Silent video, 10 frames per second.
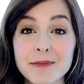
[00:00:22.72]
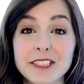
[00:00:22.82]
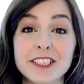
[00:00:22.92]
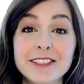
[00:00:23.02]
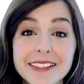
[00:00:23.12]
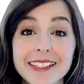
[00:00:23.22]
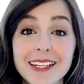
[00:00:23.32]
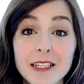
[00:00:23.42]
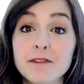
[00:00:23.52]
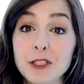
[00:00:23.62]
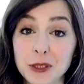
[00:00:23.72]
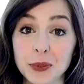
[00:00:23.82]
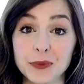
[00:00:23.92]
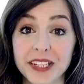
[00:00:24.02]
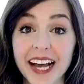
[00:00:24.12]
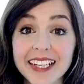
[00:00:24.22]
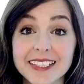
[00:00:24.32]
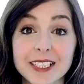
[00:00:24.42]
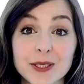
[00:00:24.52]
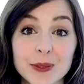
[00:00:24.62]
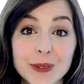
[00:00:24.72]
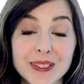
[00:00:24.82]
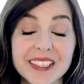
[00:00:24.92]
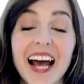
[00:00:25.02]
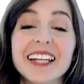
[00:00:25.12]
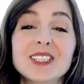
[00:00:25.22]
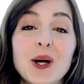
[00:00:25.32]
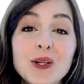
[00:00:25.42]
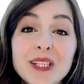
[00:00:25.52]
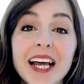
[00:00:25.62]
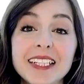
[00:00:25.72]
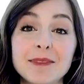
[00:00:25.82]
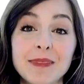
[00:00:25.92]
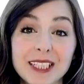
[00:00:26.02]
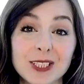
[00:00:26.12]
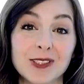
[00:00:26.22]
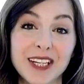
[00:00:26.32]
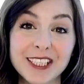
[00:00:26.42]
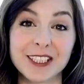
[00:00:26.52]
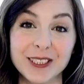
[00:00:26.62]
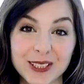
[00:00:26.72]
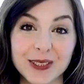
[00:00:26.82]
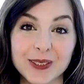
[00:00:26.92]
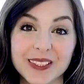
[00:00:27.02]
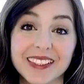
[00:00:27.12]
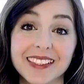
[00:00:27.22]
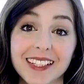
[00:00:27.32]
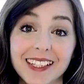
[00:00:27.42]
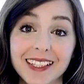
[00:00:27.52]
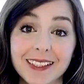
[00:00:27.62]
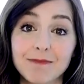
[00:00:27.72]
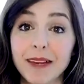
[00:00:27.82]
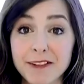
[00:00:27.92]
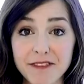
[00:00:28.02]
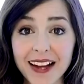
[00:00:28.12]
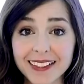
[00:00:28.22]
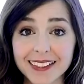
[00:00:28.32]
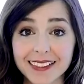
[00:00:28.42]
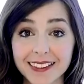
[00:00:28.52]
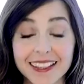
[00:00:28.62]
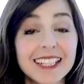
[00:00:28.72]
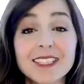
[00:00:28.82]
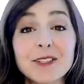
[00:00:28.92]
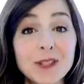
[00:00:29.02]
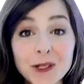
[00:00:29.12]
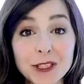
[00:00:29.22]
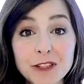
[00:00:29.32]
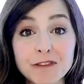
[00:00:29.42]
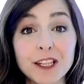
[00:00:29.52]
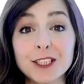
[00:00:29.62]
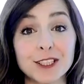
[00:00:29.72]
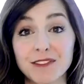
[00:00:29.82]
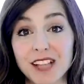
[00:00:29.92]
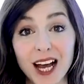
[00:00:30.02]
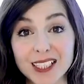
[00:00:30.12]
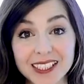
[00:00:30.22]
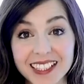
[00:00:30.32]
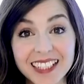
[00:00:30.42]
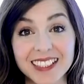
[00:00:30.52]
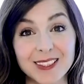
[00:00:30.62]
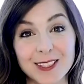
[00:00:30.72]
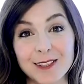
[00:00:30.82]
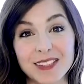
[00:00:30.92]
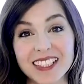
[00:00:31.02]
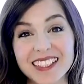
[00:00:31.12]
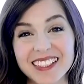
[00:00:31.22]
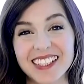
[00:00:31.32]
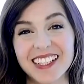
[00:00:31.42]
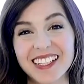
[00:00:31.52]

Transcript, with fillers: images, virtual reality tours, and online administration tools. In fact, these are not new features of the Hunter's Letting service.